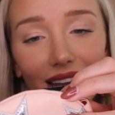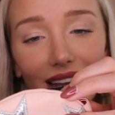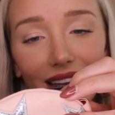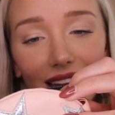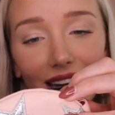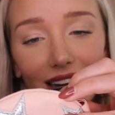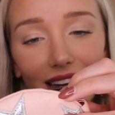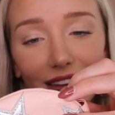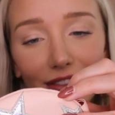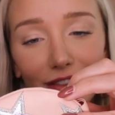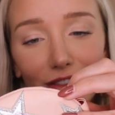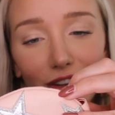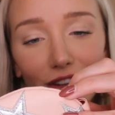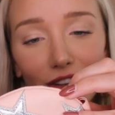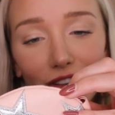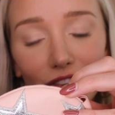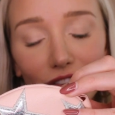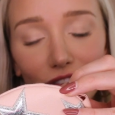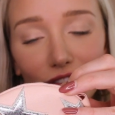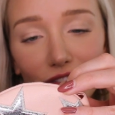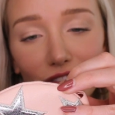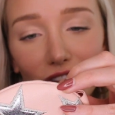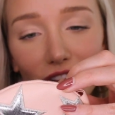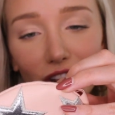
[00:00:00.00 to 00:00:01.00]
And for
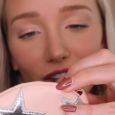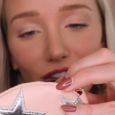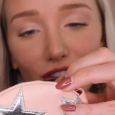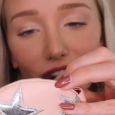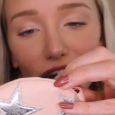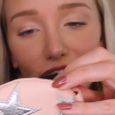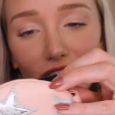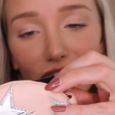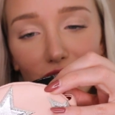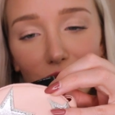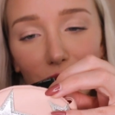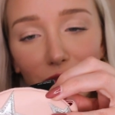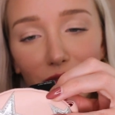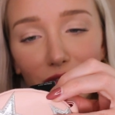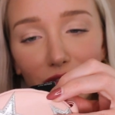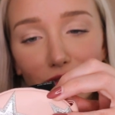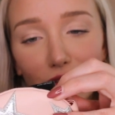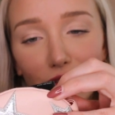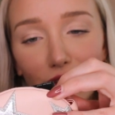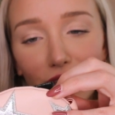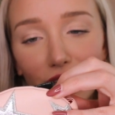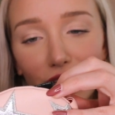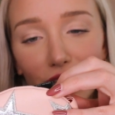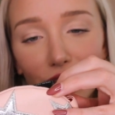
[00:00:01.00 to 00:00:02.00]
instructions
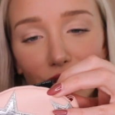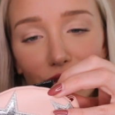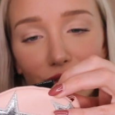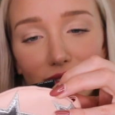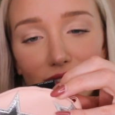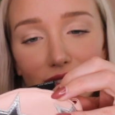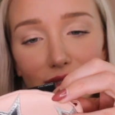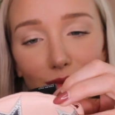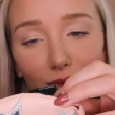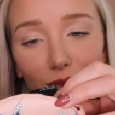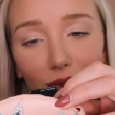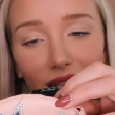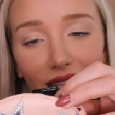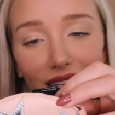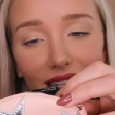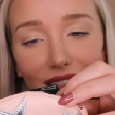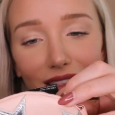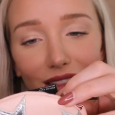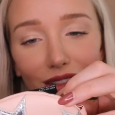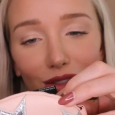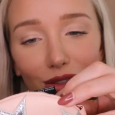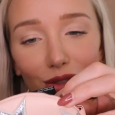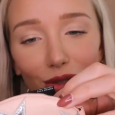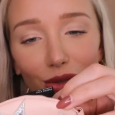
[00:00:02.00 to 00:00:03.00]
before use,
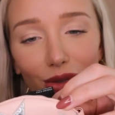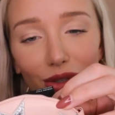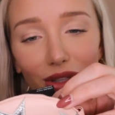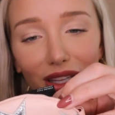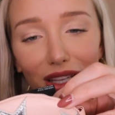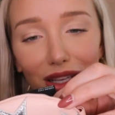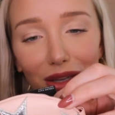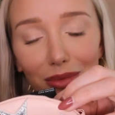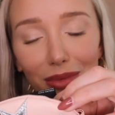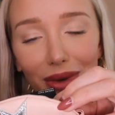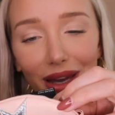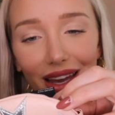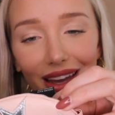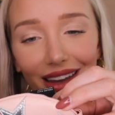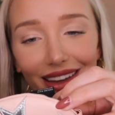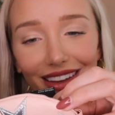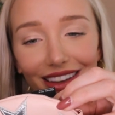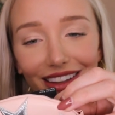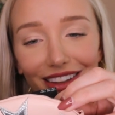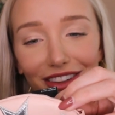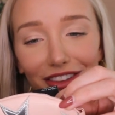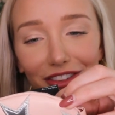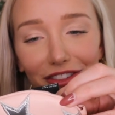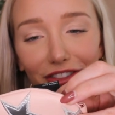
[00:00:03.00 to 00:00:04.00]
place cooling
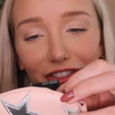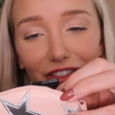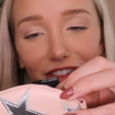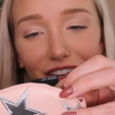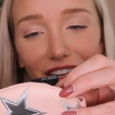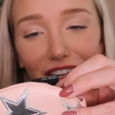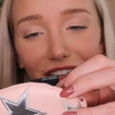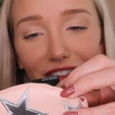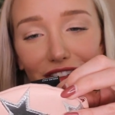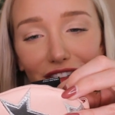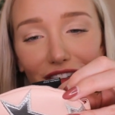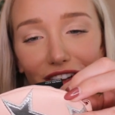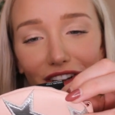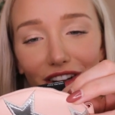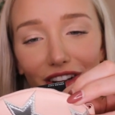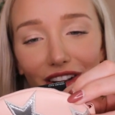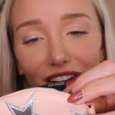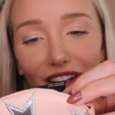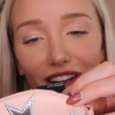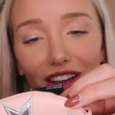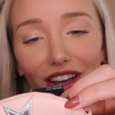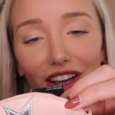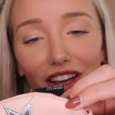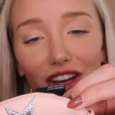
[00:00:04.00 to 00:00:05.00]
pack in the
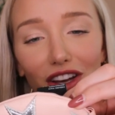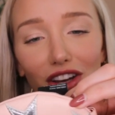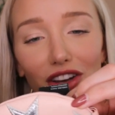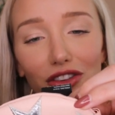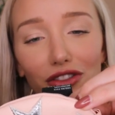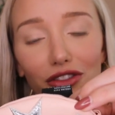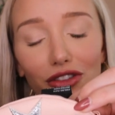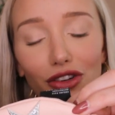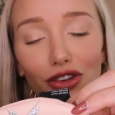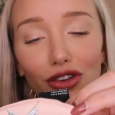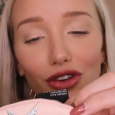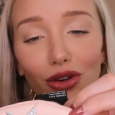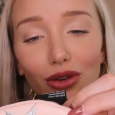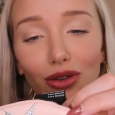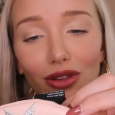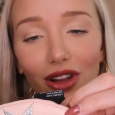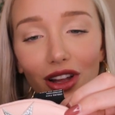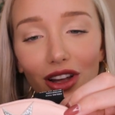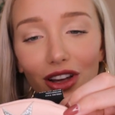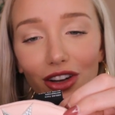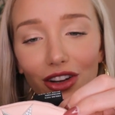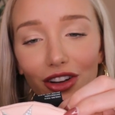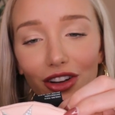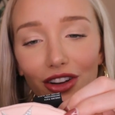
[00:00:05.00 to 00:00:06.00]
freezer for no
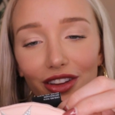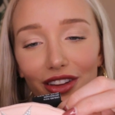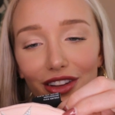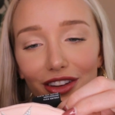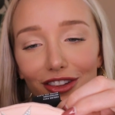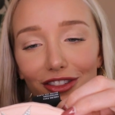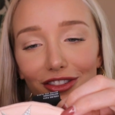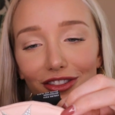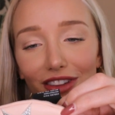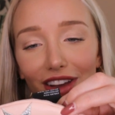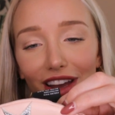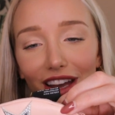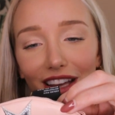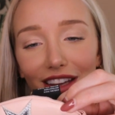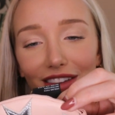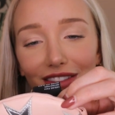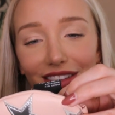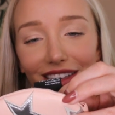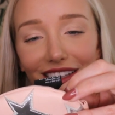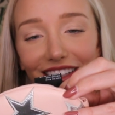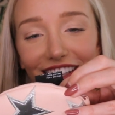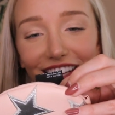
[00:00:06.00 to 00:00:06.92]
longer than 5 to